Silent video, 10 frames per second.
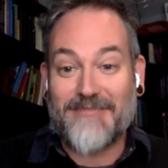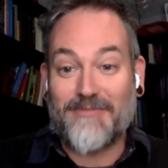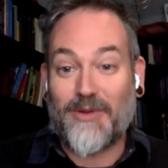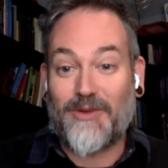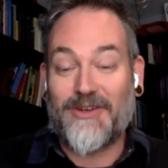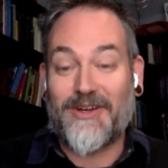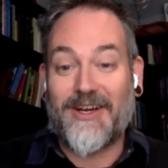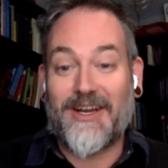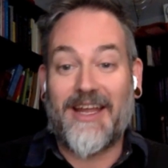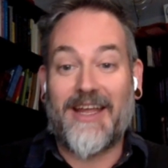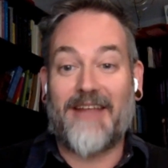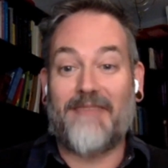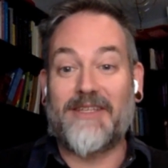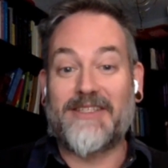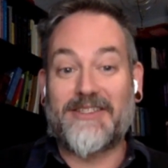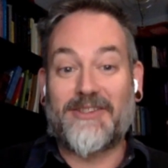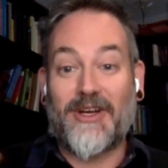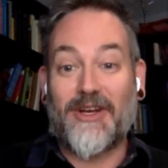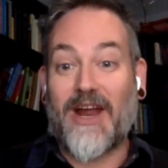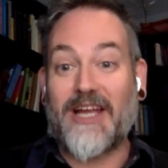in Boulder, and it's
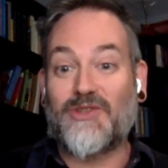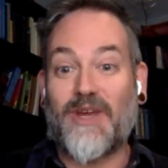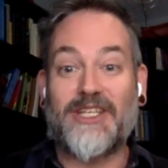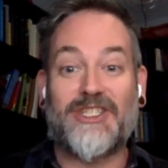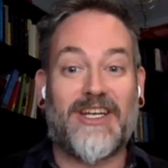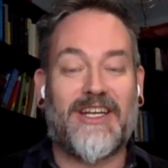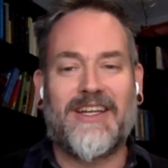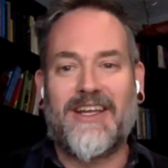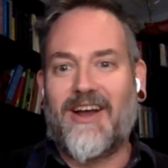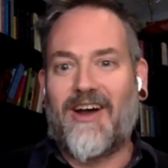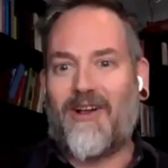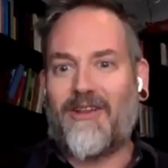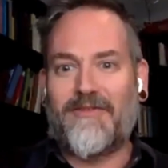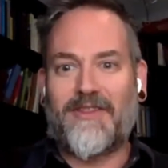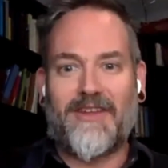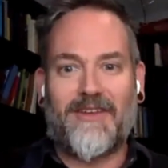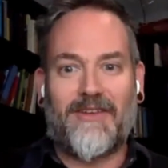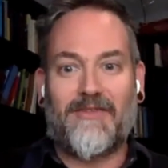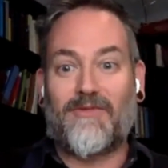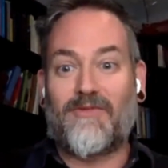during graduation, and all of
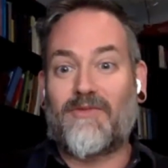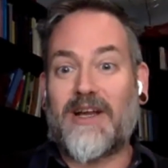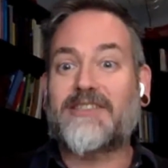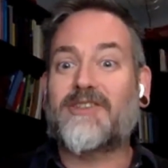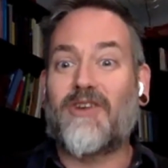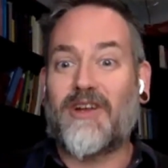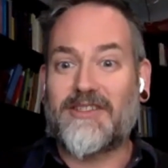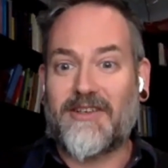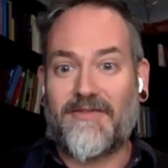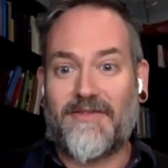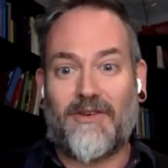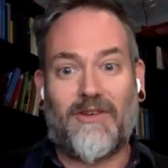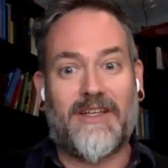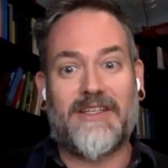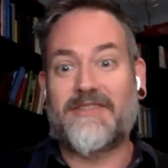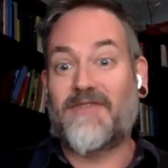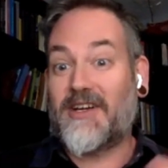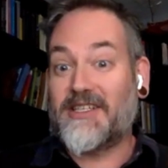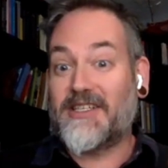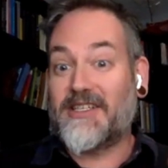the restaurants are full, and it's
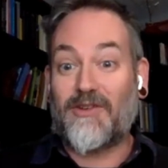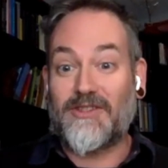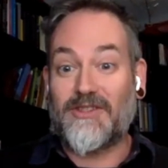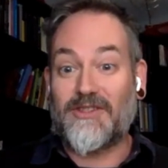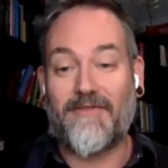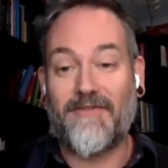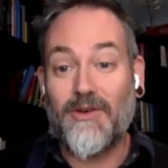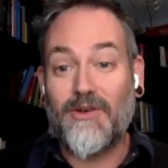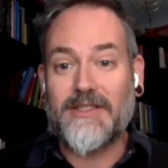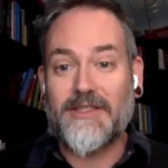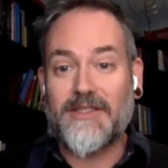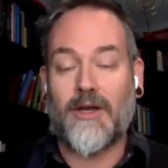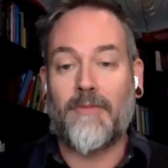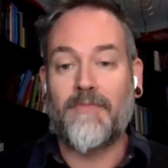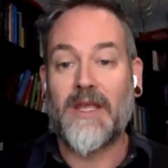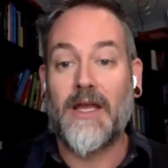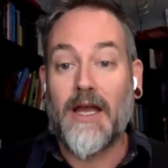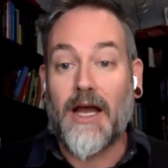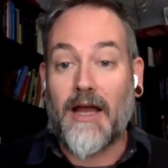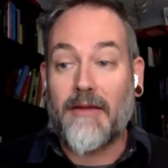very difficult to get food. And so
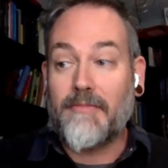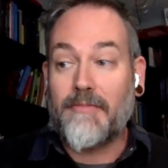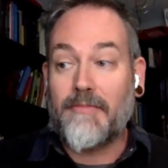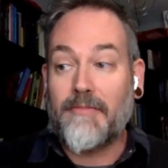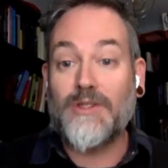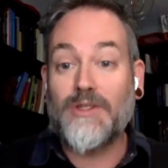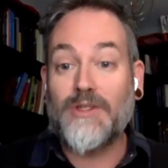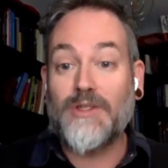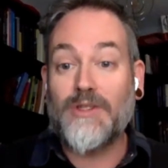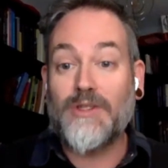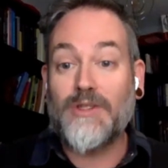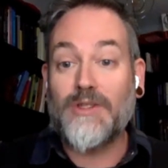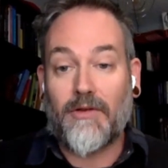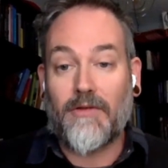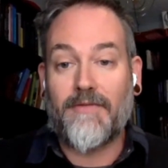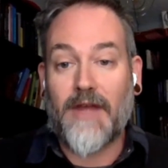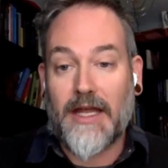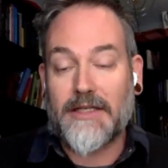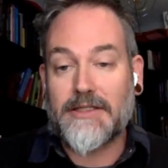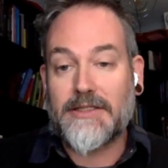I'm hosting several
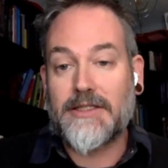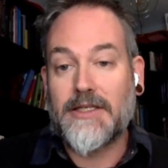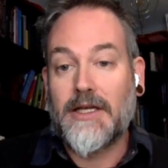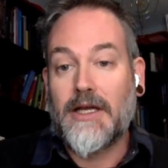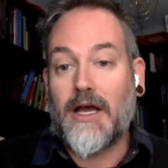events